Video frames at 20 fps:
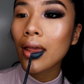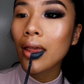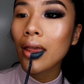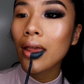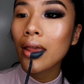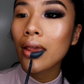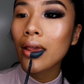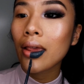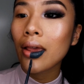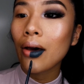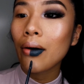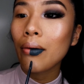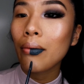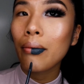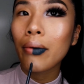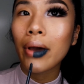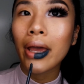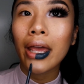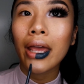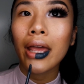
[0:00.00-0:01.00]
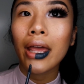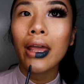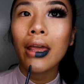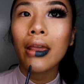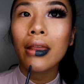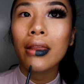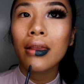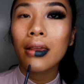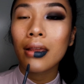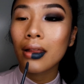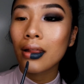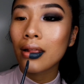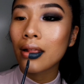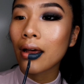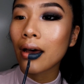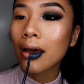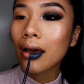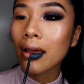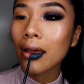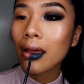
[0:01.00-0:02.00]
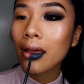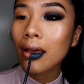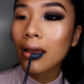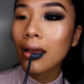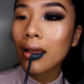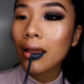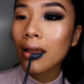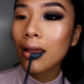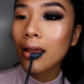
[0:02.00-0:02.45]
it's so weird. Like,